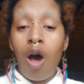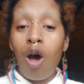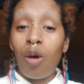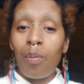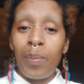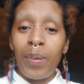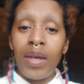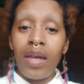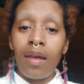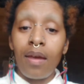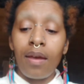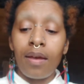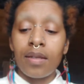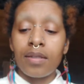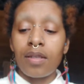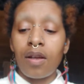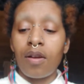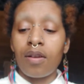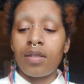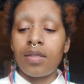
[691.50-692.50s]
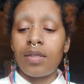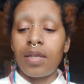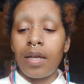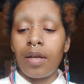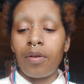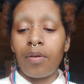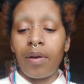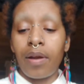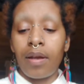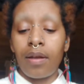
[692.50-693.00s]
All beings are
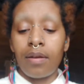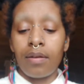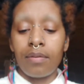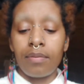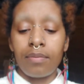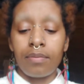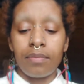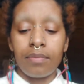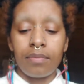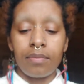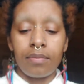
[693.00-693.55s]
sacred.